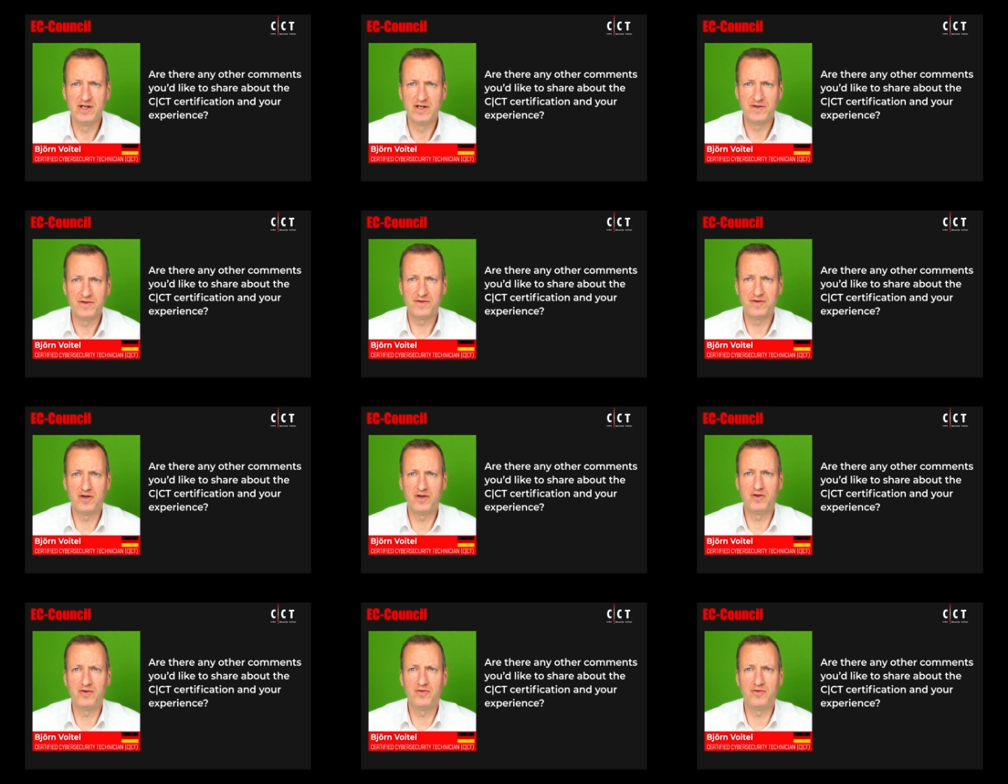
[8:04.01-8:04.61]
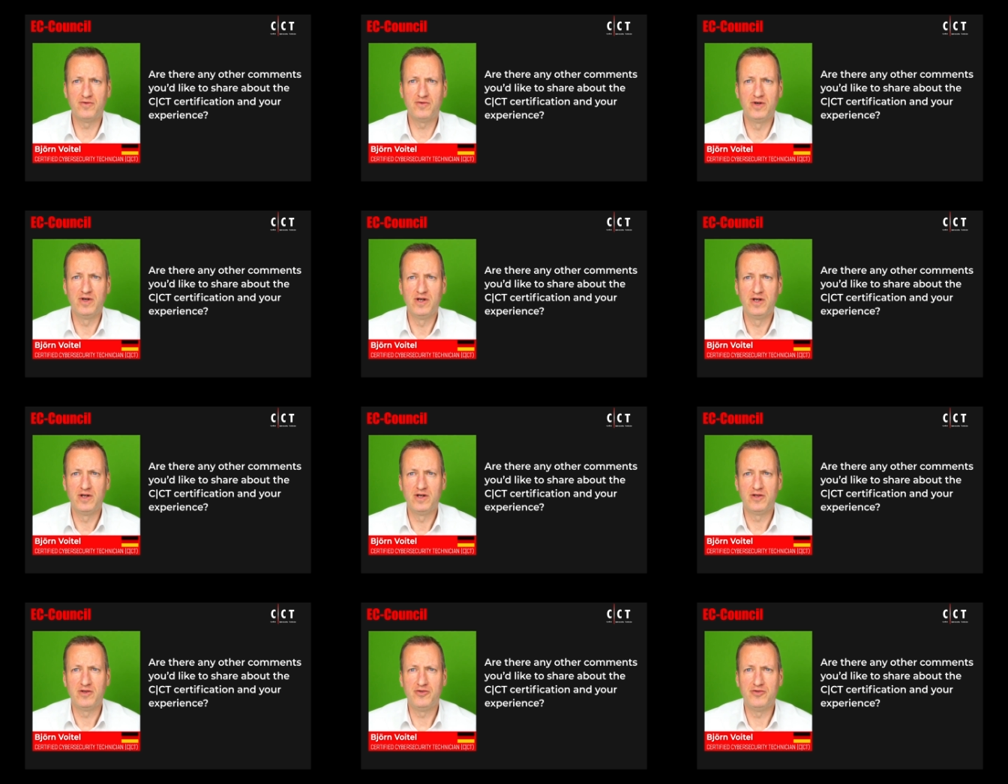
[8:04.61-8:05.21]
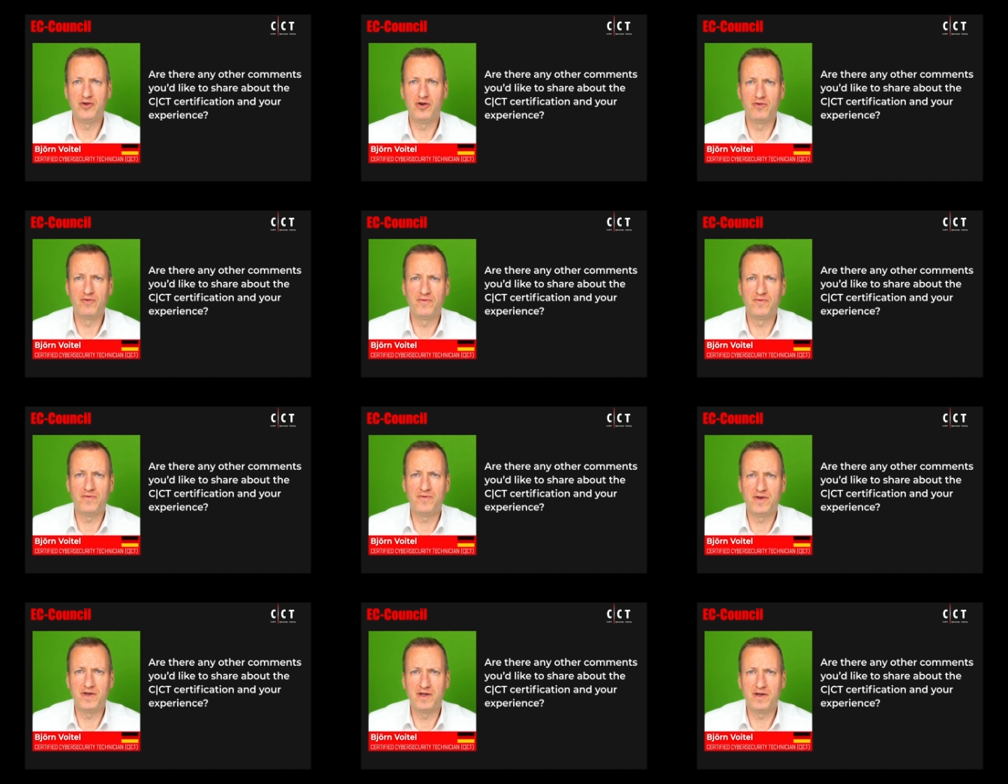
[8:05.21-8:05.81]
So don't
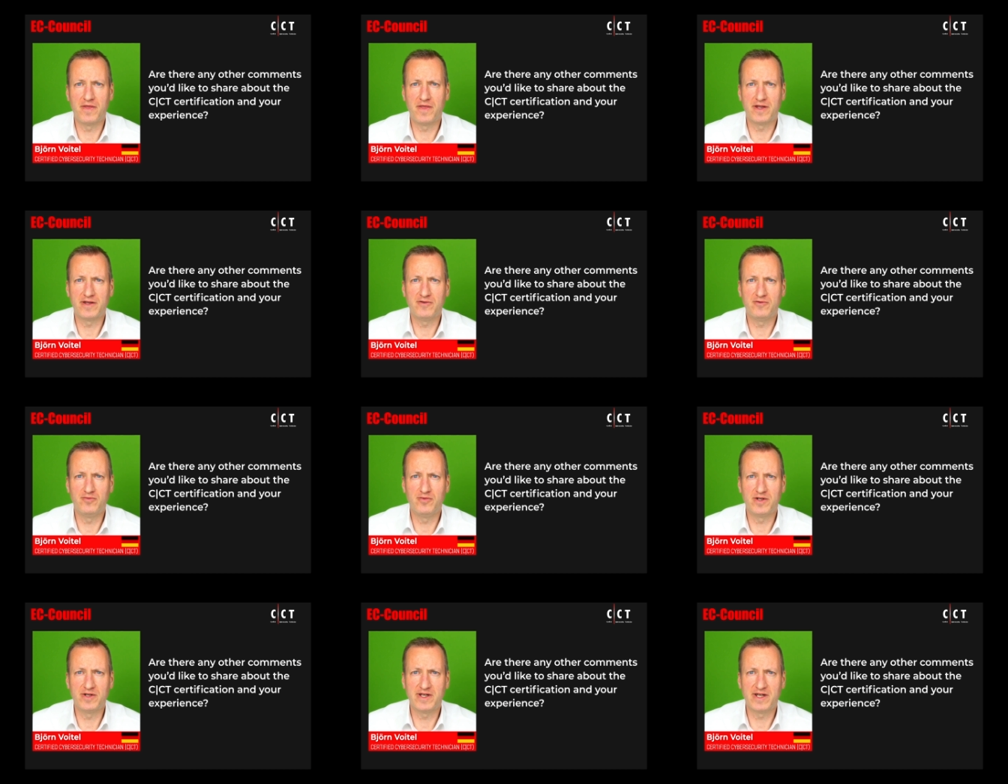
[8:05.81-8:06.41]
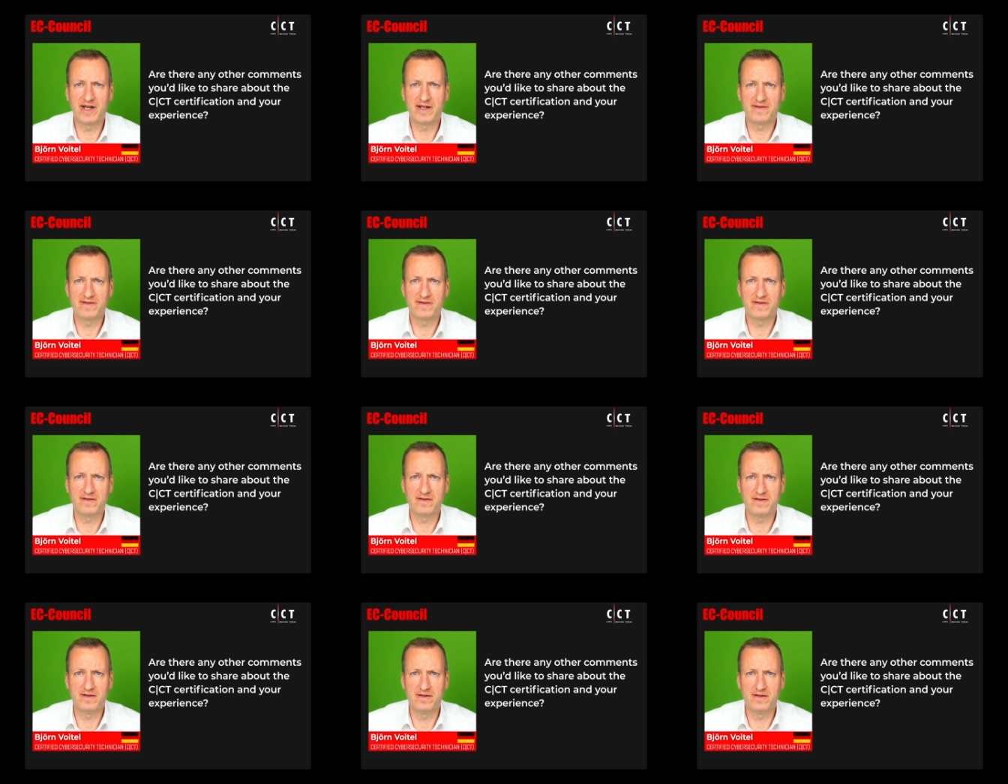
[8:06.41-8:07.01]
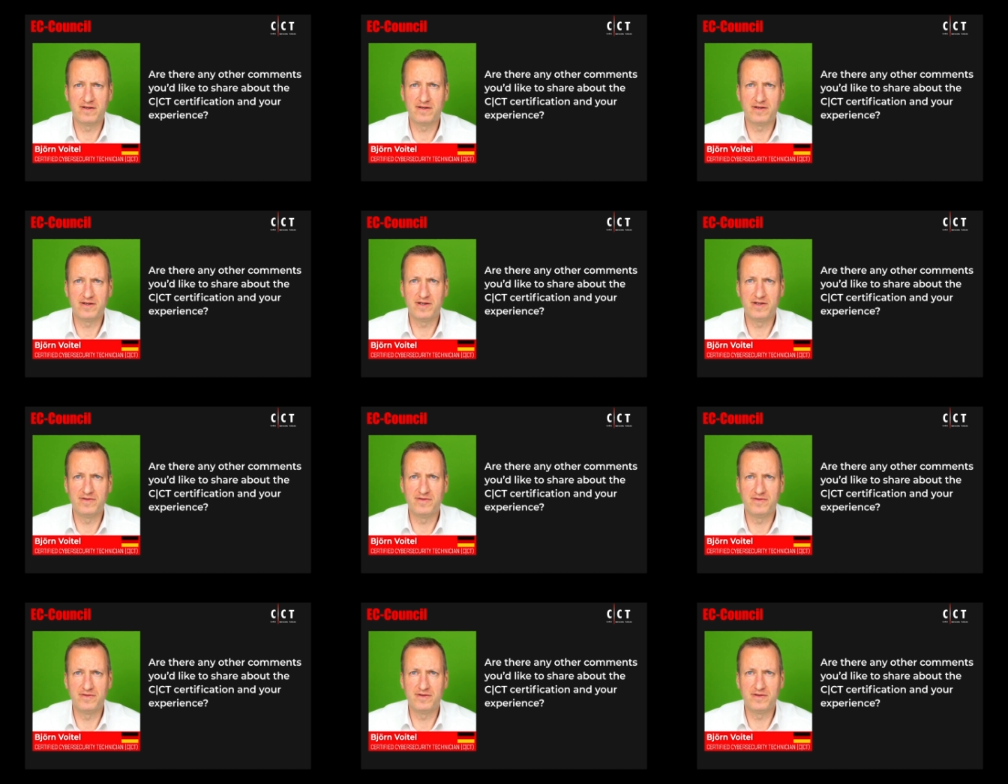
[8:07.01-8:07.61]
fear that you will get uh,
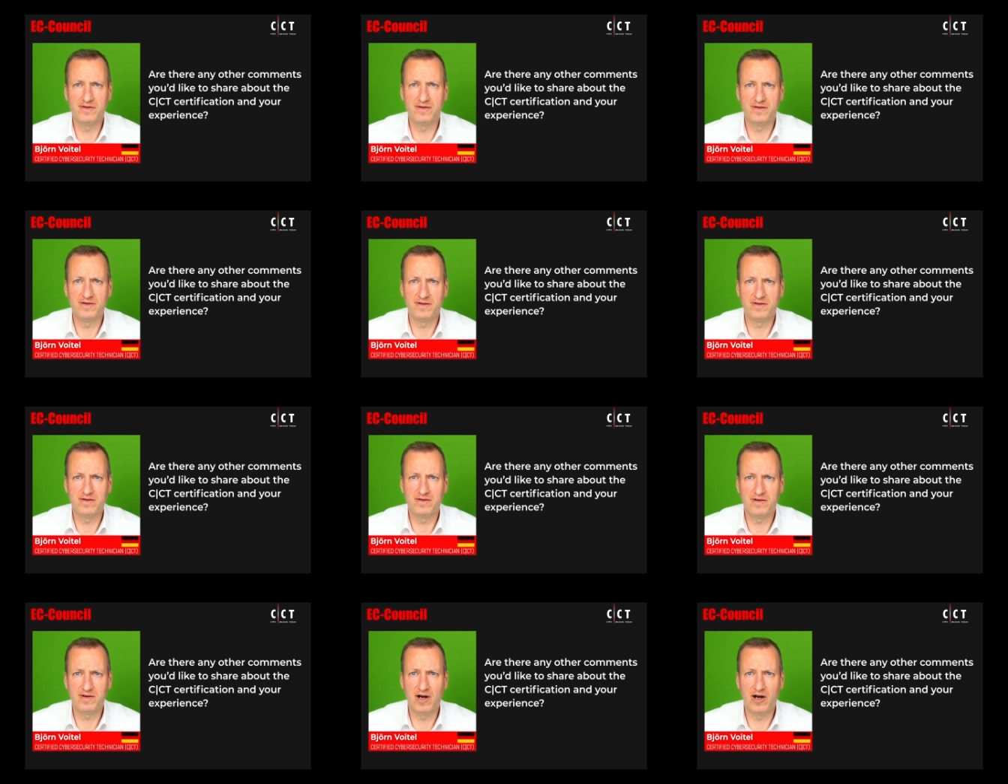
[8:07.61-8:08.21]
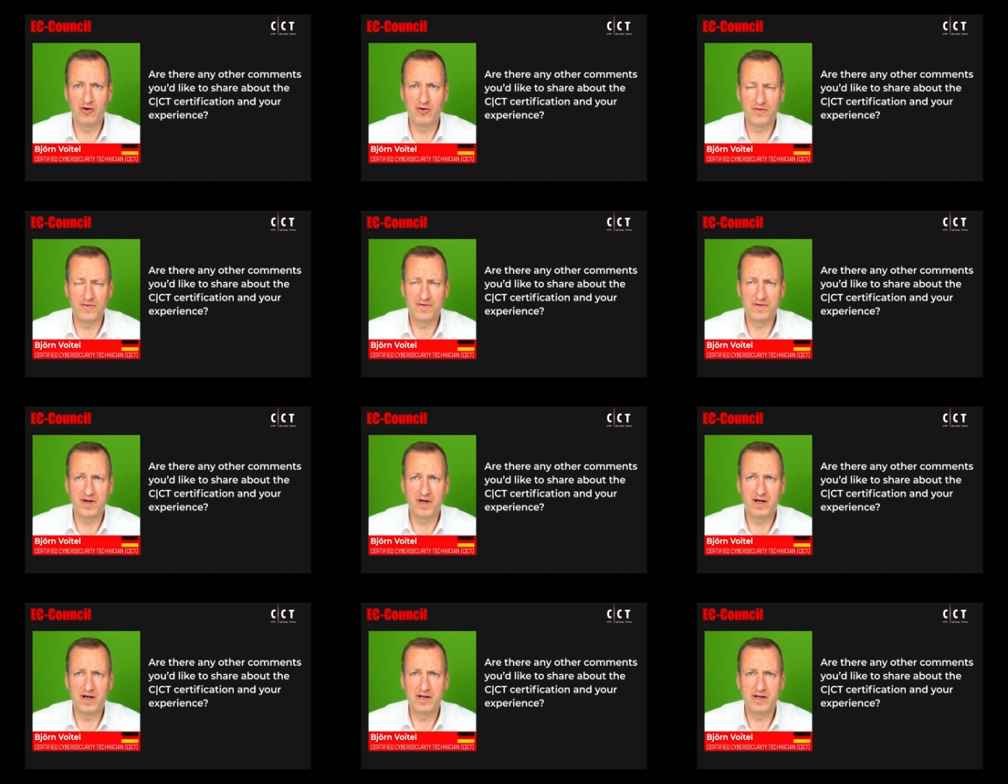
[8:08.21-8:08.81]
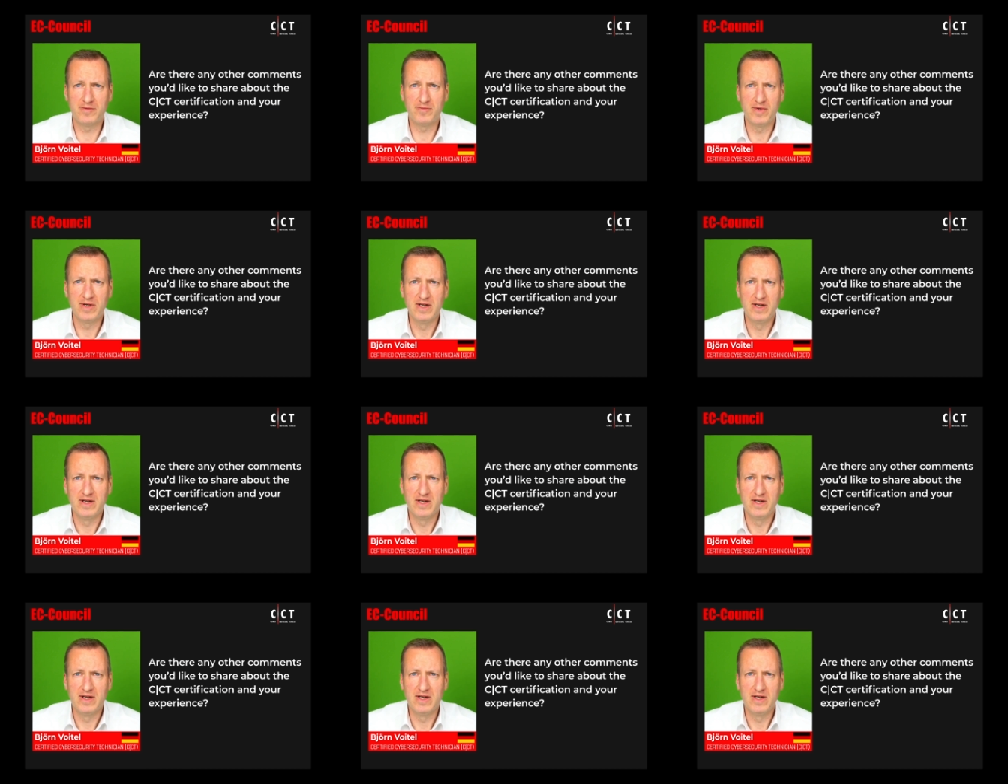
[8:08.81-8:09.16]
in, uh, out of time.